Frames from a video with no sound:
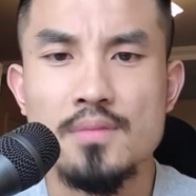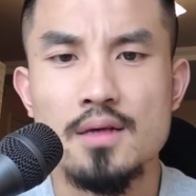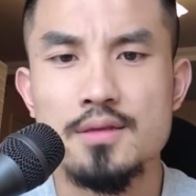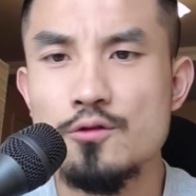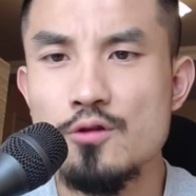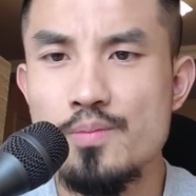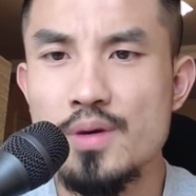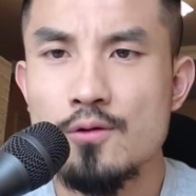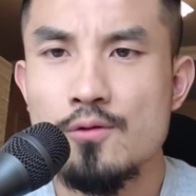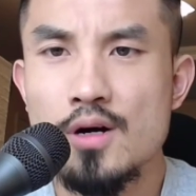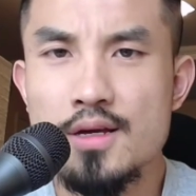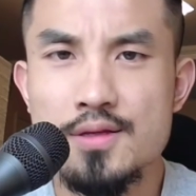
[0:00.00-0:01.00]
So with
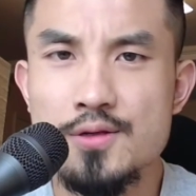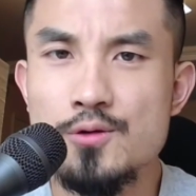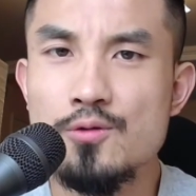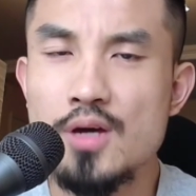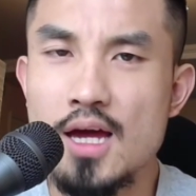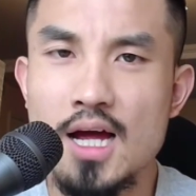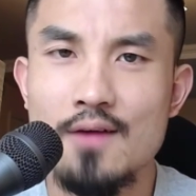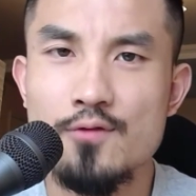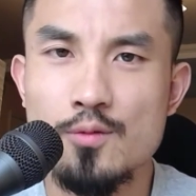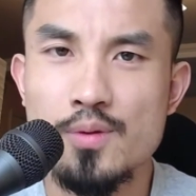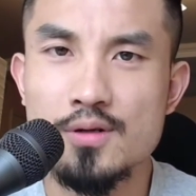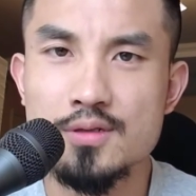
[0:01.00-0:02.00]
Bitcoin, you can have your
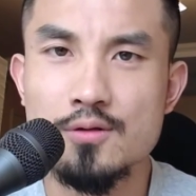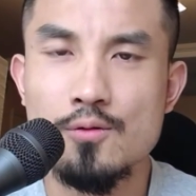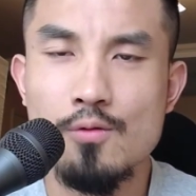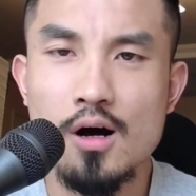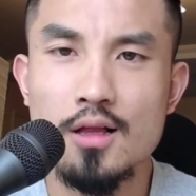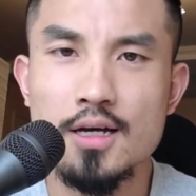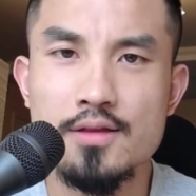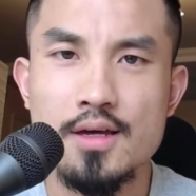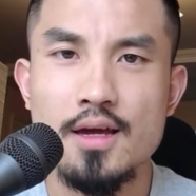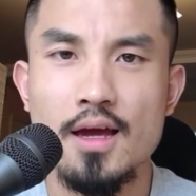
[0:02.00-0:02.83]
personal wallet,